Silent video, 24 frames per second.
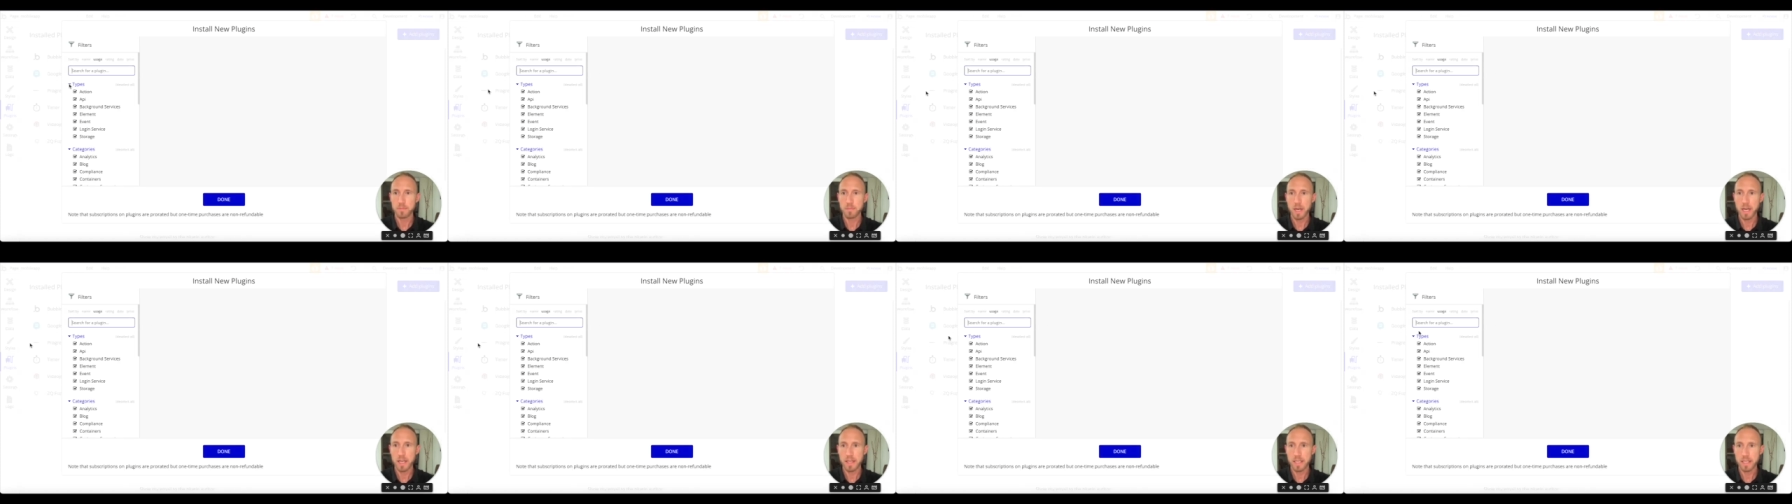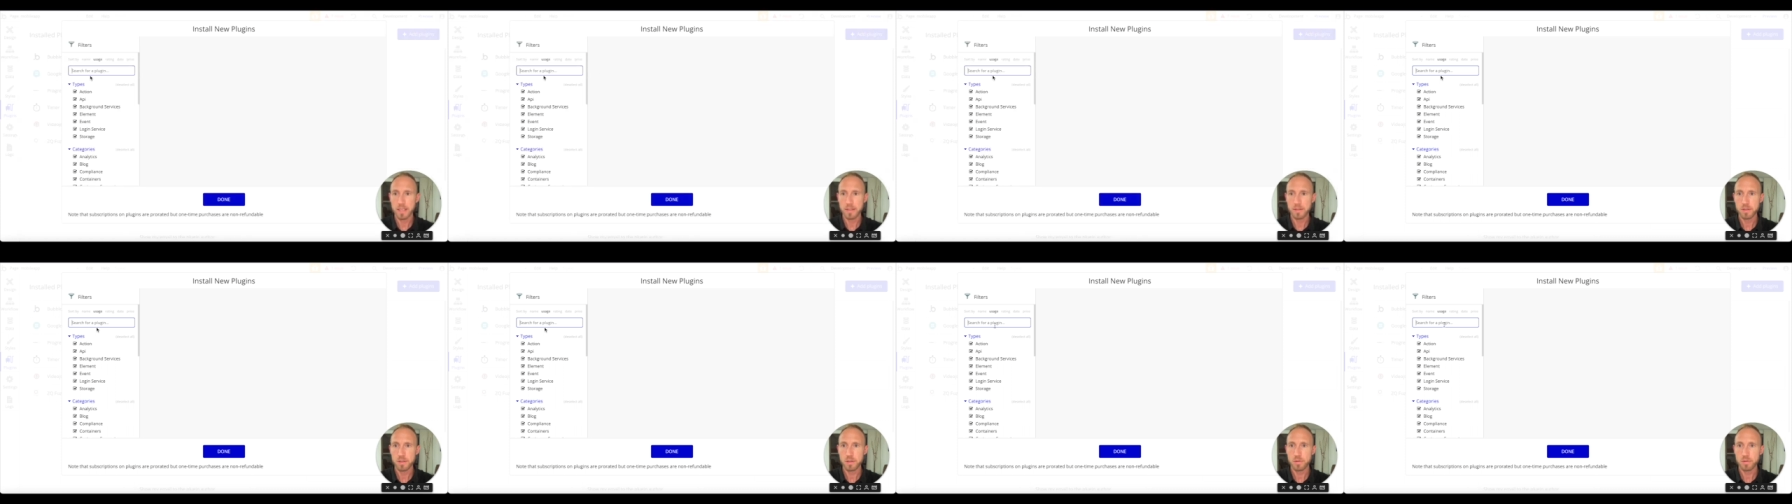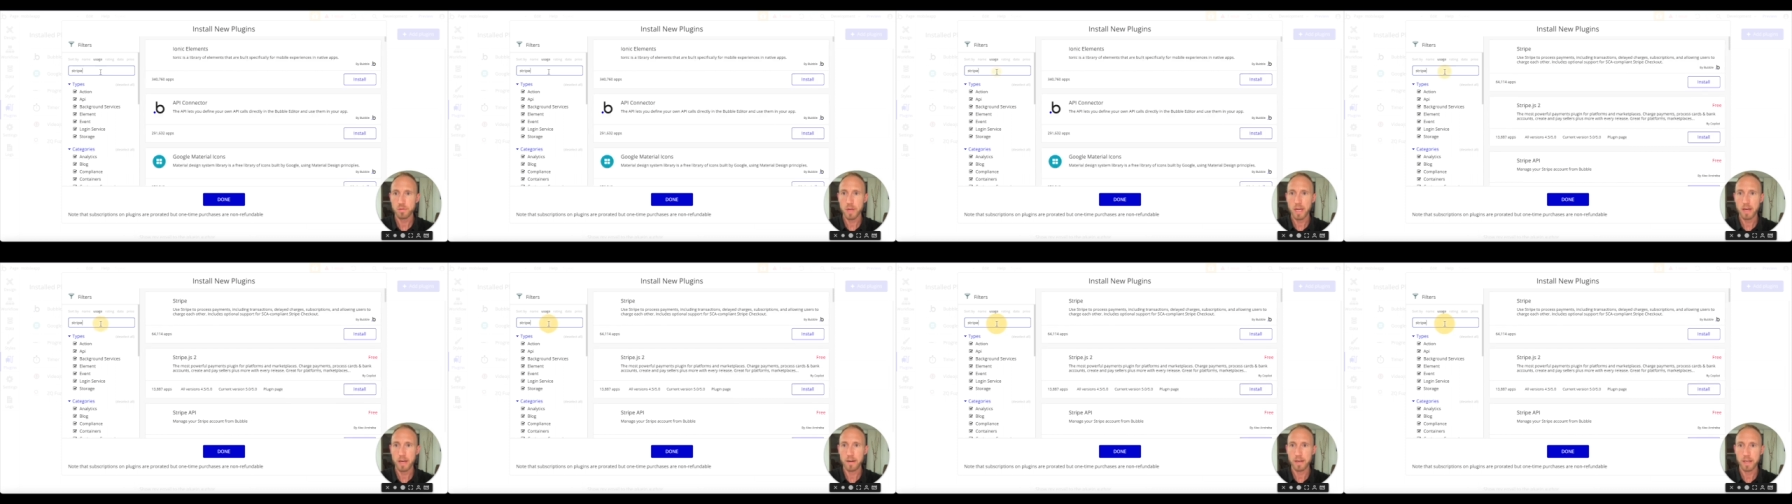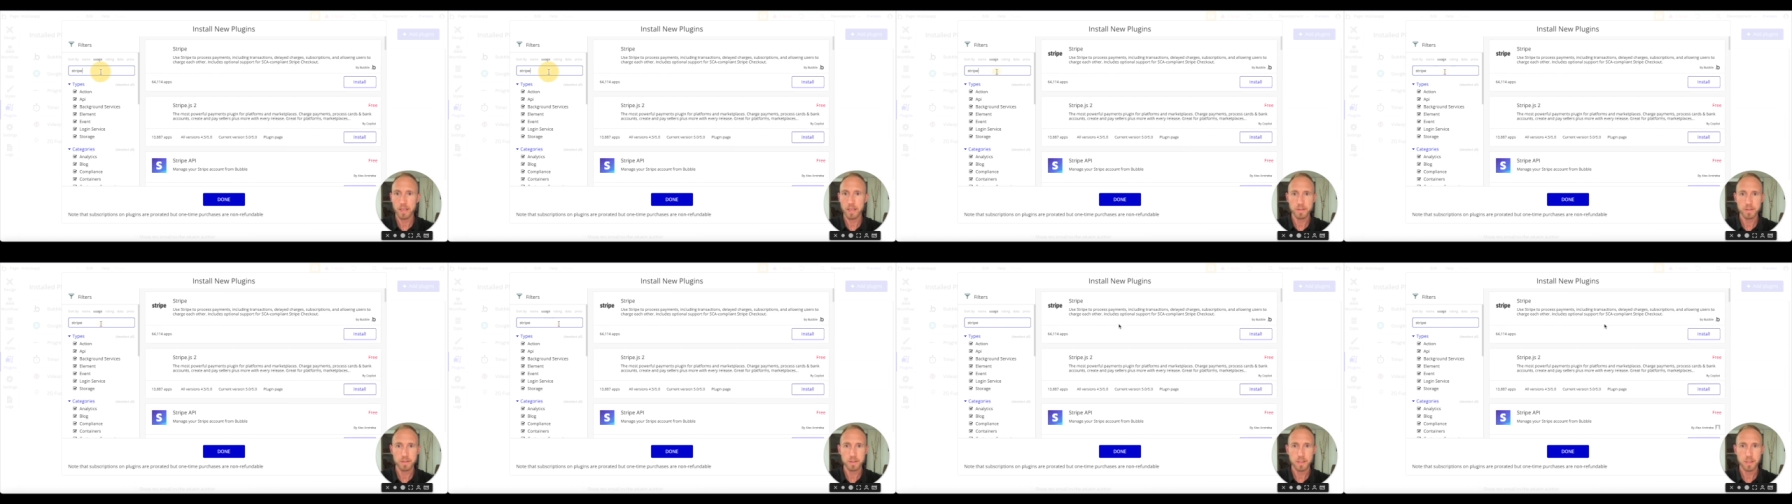by these two
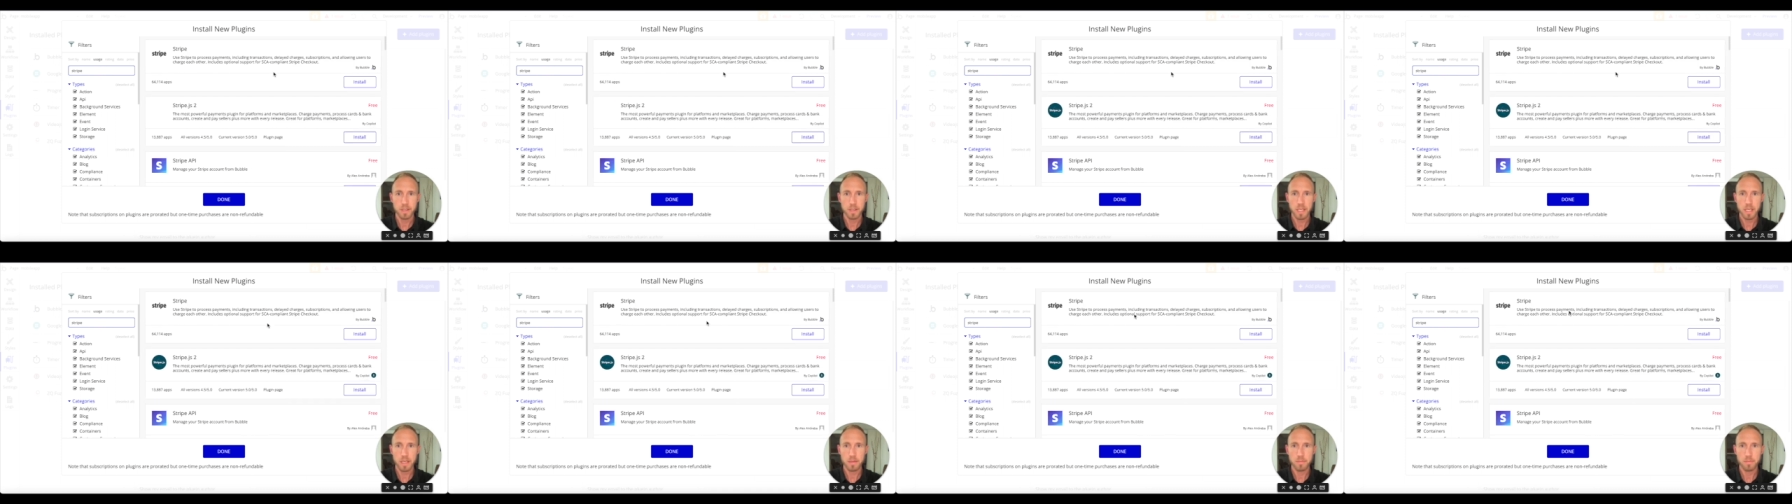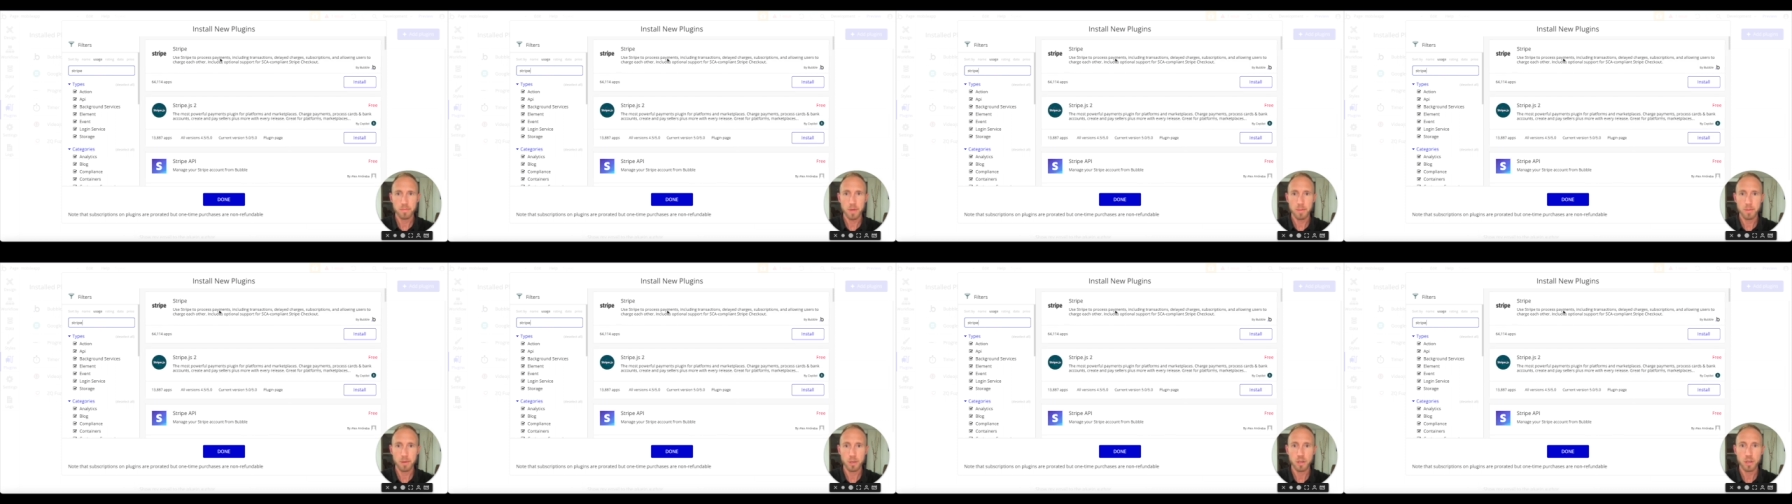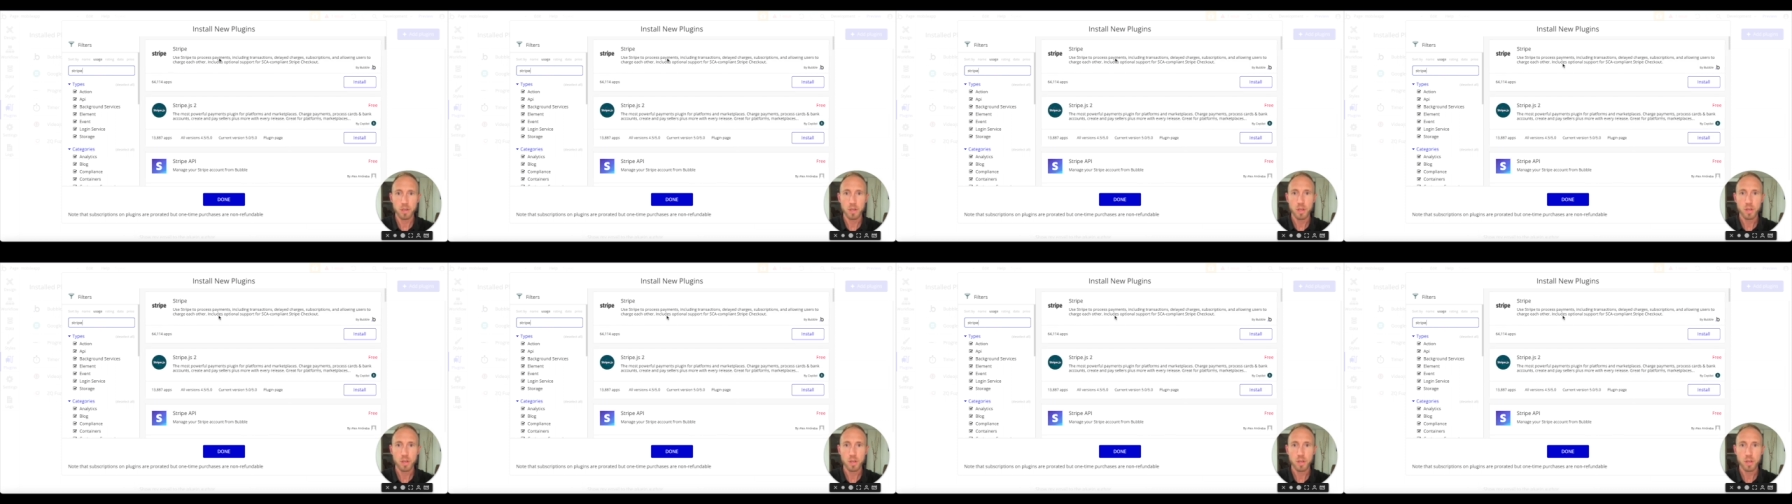areas in bubble.